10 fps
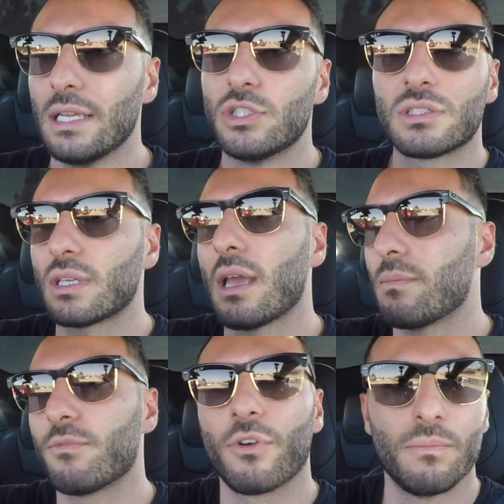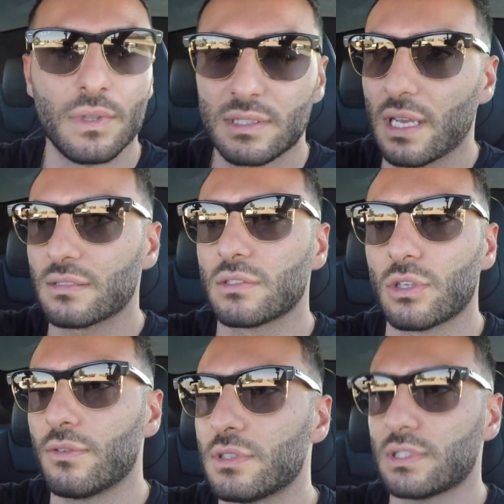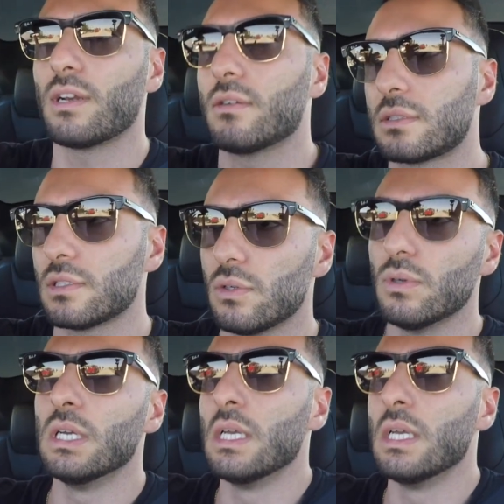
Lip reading: Just to get from the Tesla service center to